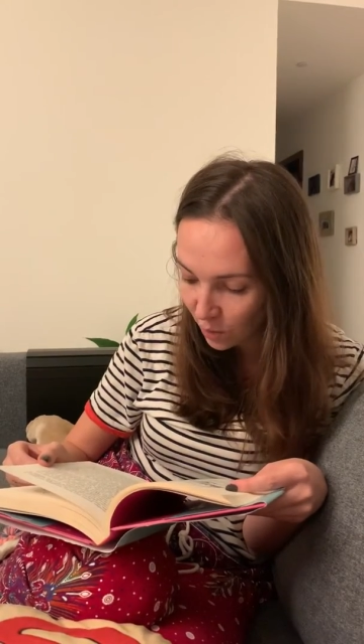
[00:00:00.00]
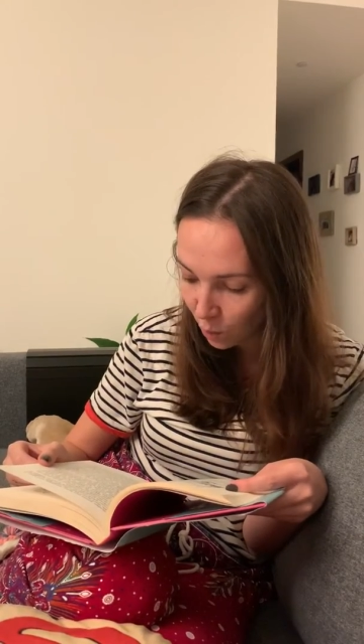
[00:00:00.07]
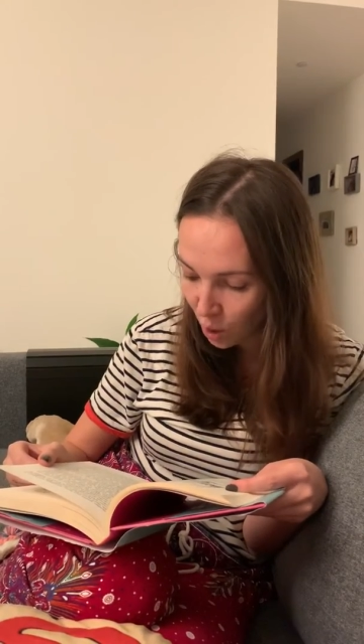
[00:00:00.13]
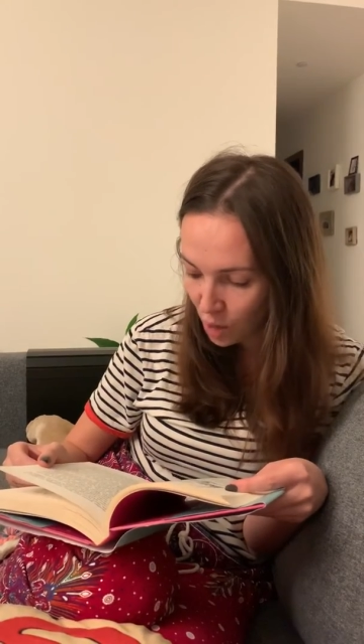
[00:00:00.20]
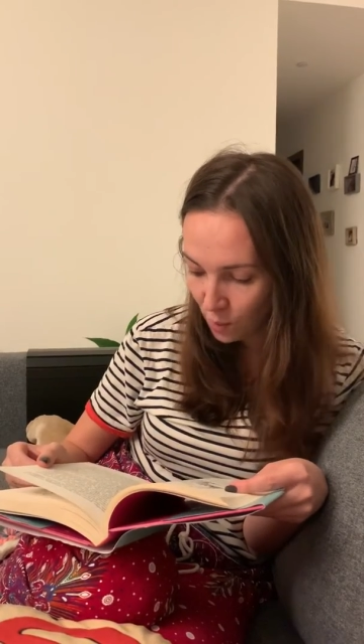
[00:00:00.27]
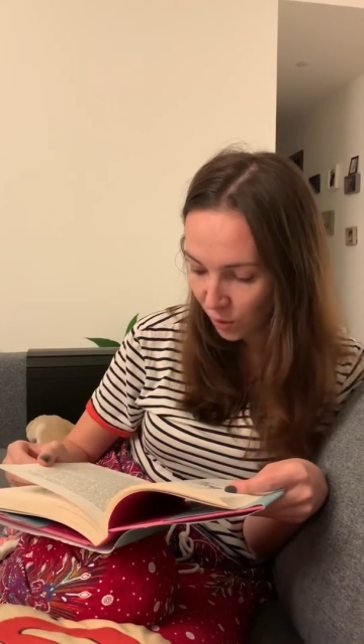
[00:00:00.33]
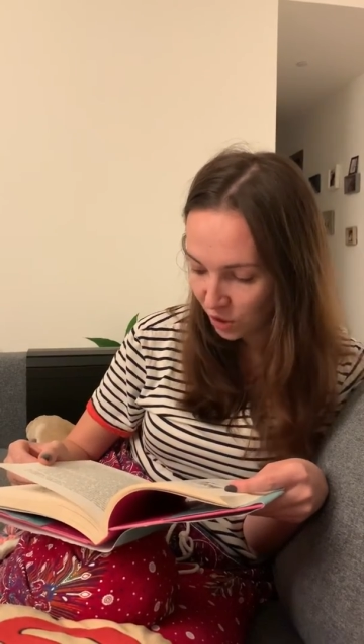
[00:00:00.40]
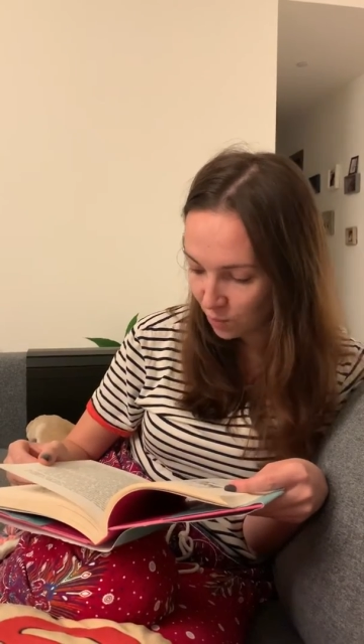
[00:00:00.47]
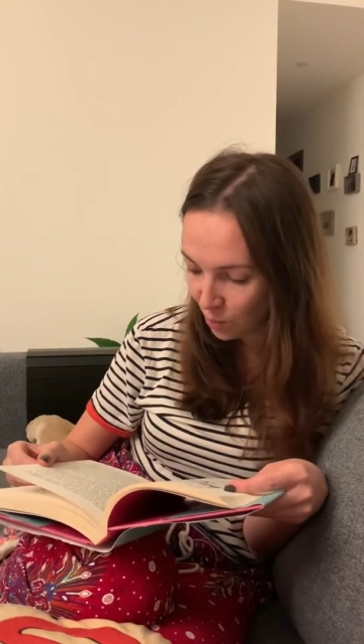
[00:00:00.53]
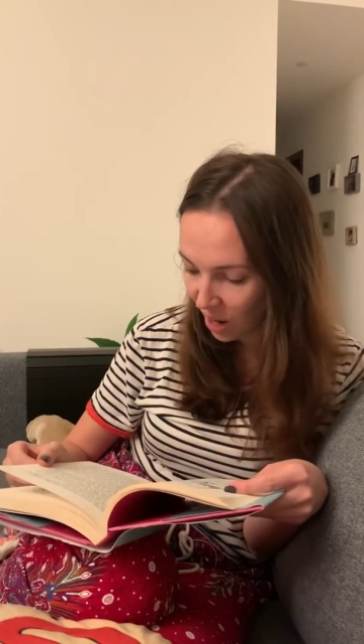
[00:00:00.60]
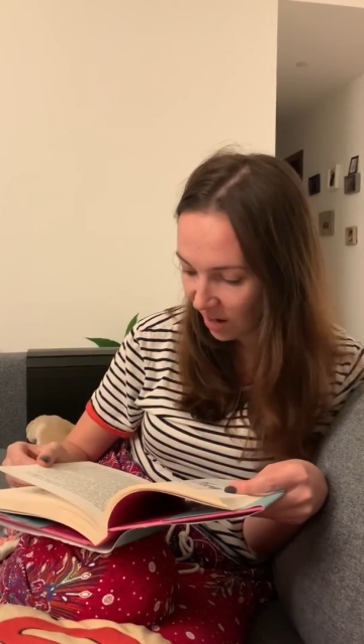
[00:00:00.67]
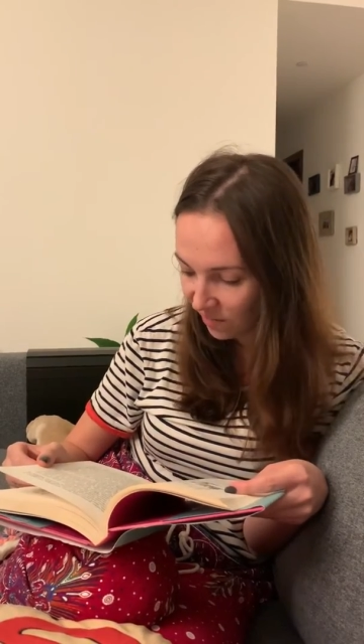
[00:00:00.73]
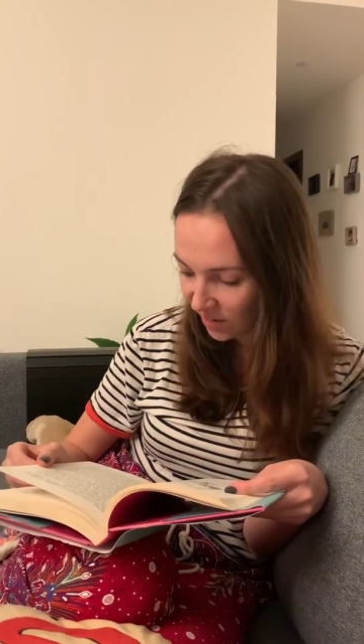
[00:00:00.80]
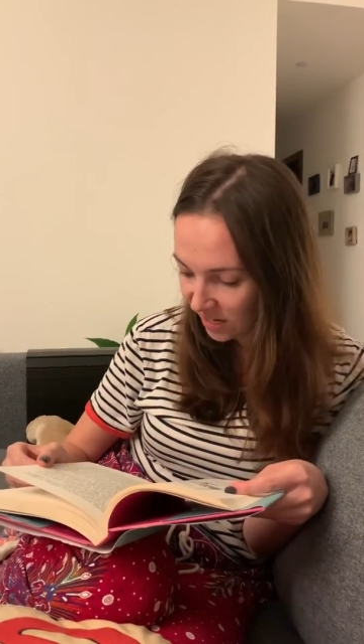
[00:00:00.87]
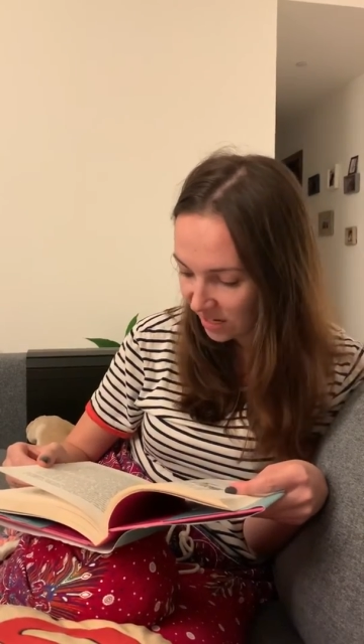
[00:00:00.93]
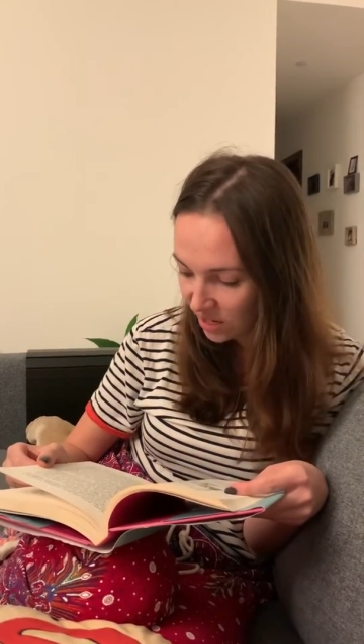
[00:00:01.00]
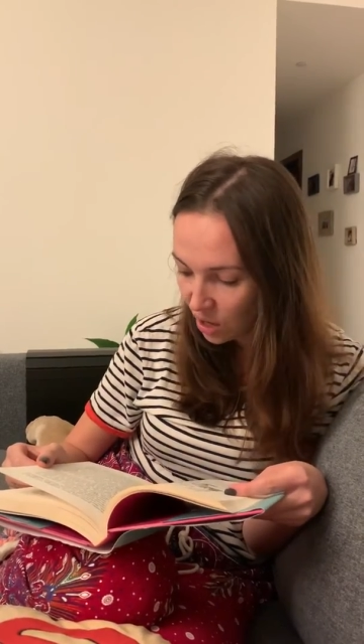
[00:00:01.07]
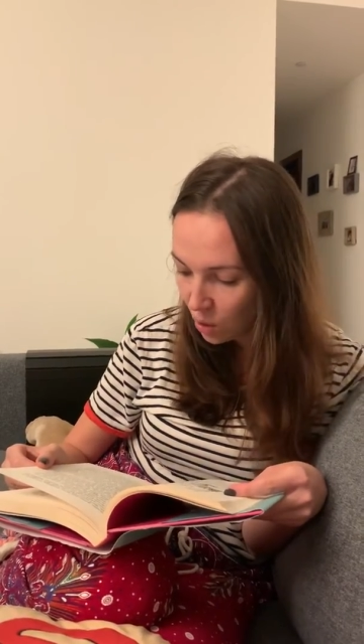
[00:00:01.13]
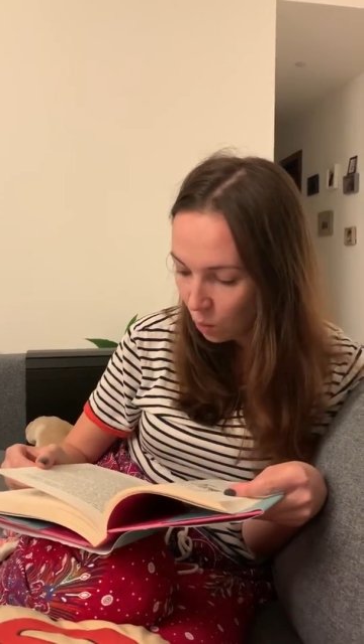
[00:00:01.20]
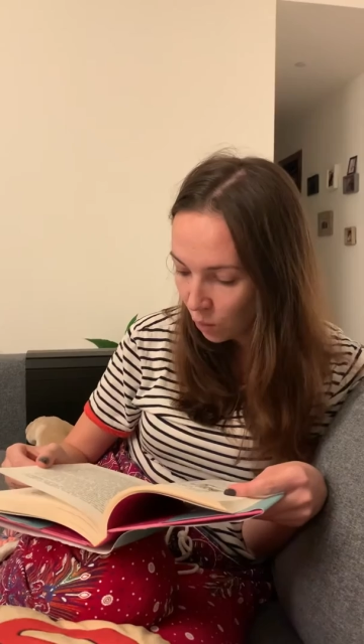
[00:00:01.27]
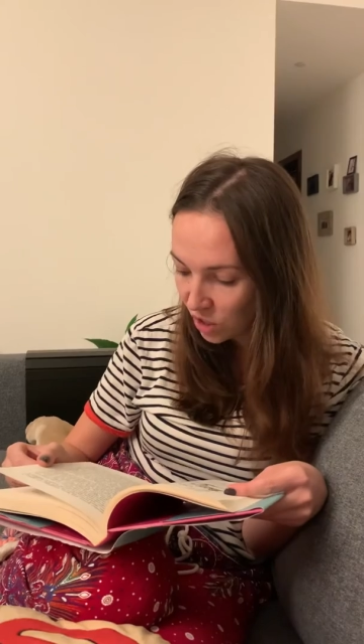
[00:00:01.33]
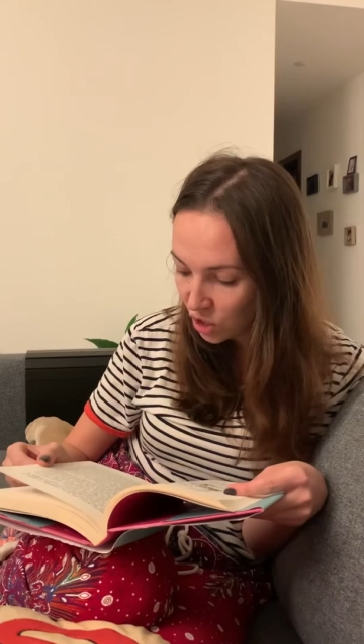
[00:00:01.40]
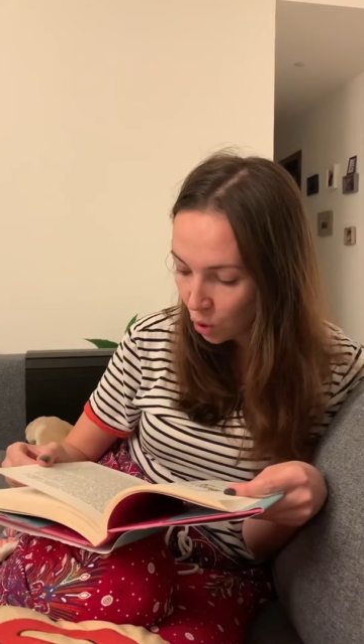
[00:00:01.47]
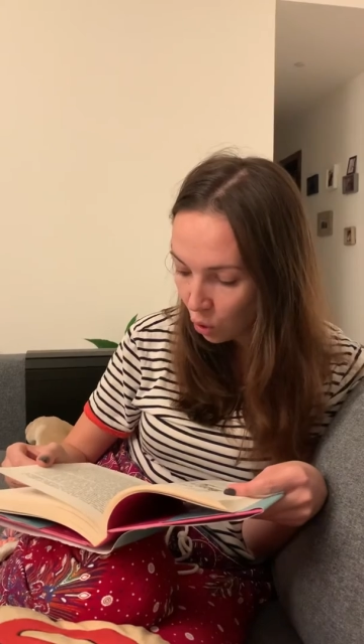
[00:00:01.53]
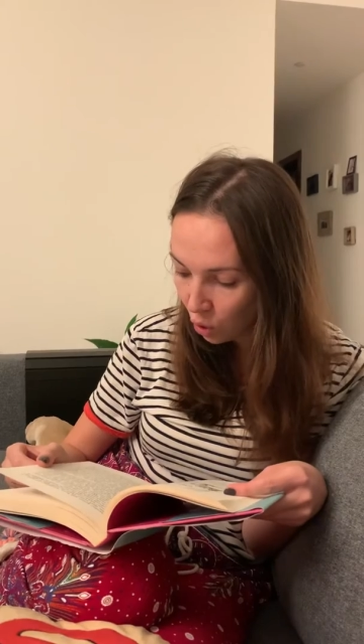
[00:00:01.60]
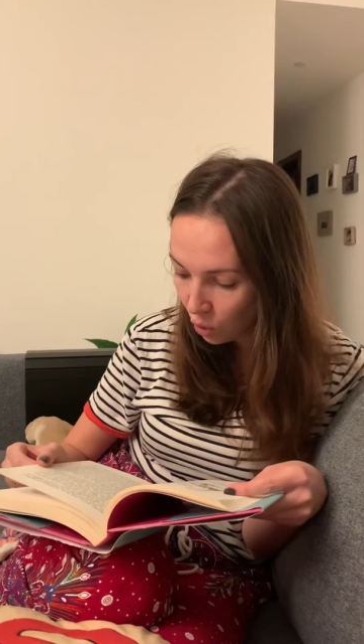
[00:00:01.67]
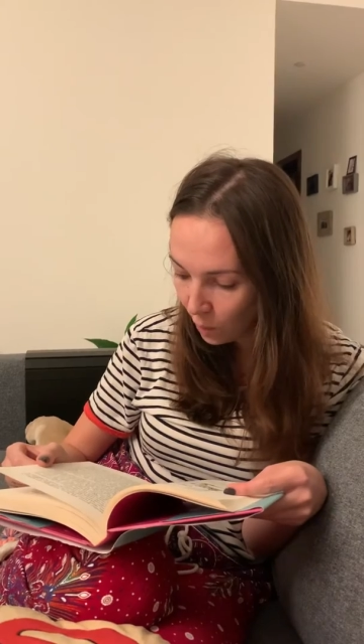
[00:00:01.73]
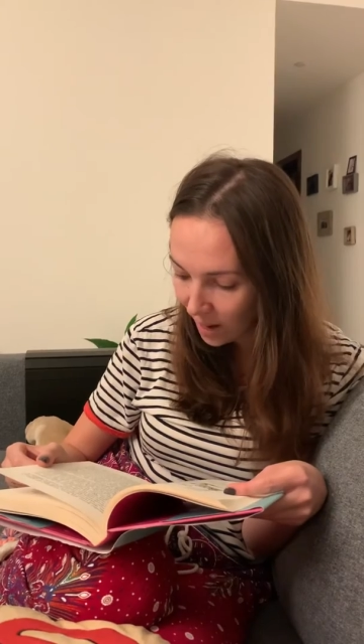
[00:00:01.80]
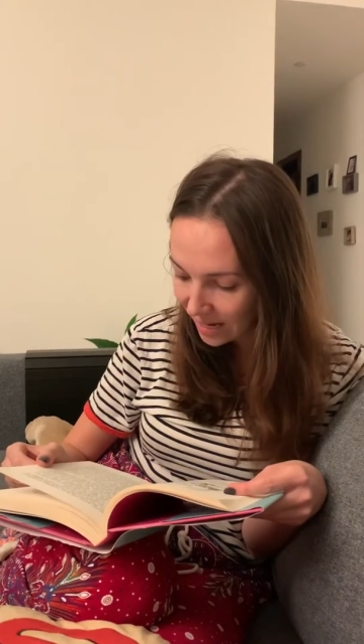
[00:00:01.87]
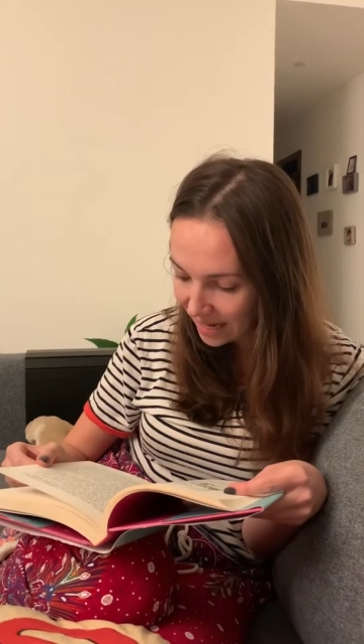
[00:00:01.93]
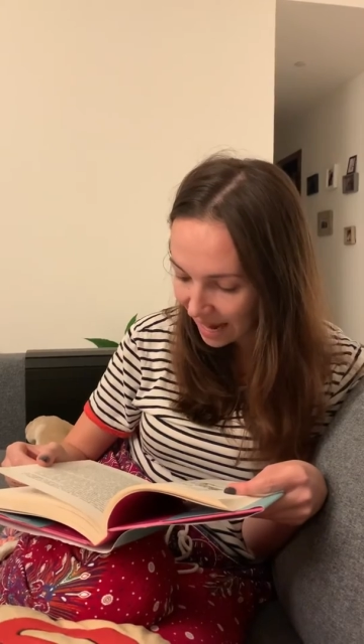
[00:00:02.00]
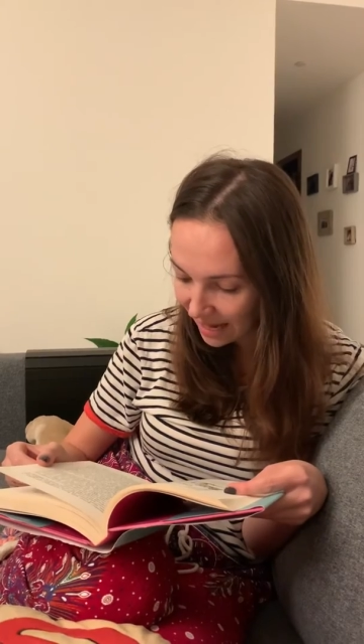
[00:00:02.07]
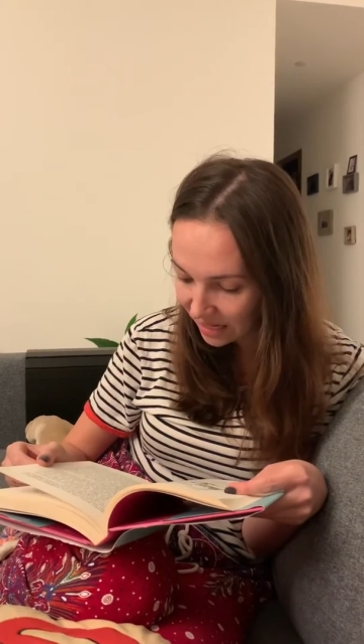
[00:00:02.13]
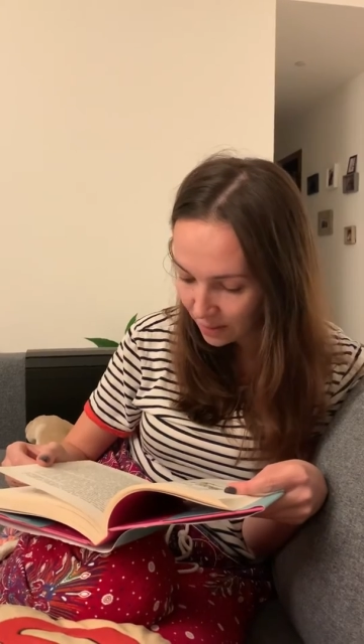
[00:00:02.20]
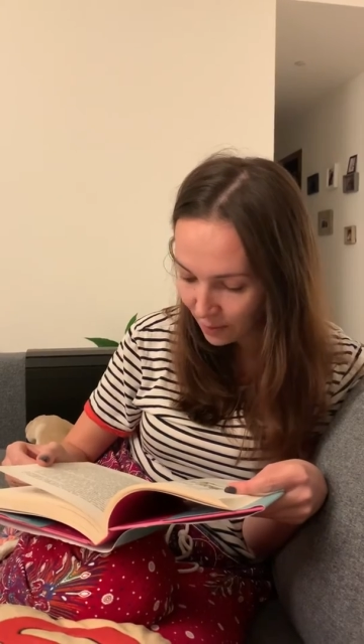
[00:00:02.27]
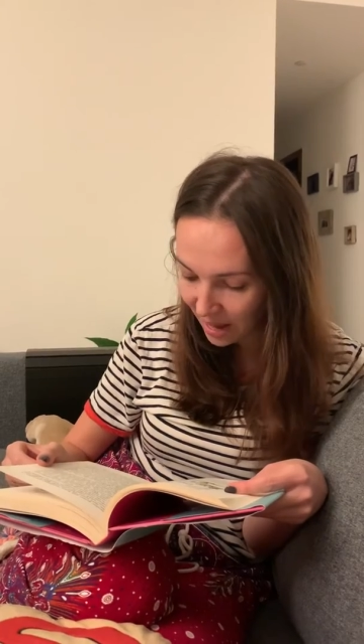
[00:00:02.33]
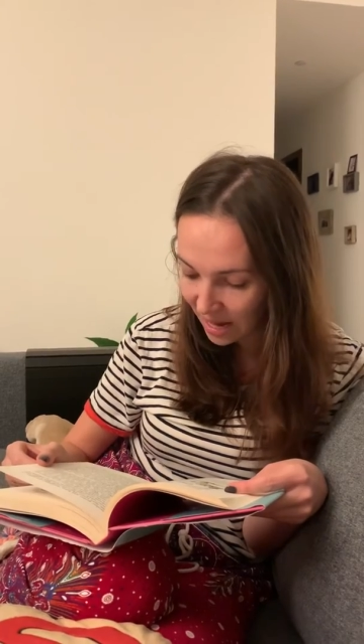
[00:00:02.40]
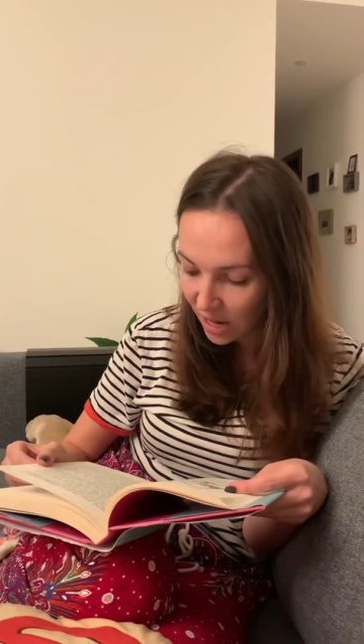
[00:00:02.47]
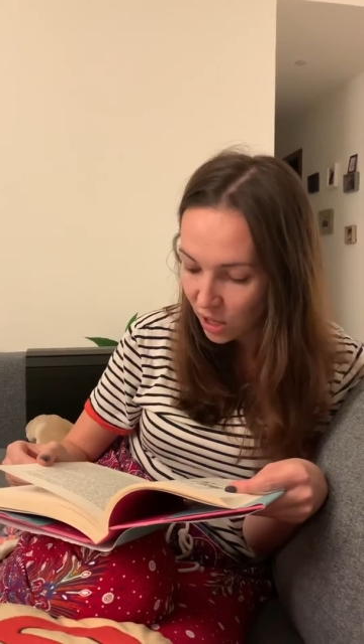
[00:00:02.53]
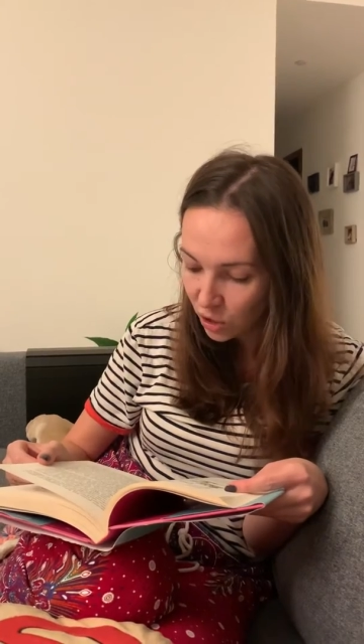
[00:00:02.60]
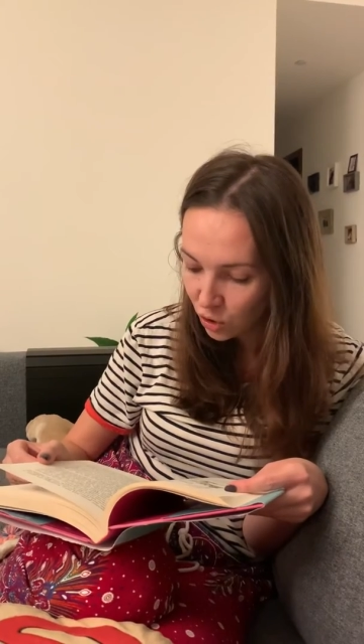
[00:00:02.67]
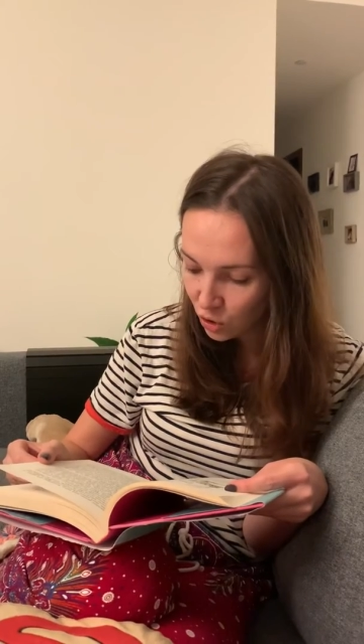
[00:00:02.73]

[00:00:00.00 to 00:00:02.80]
Wormwood's breakfast, which always had to be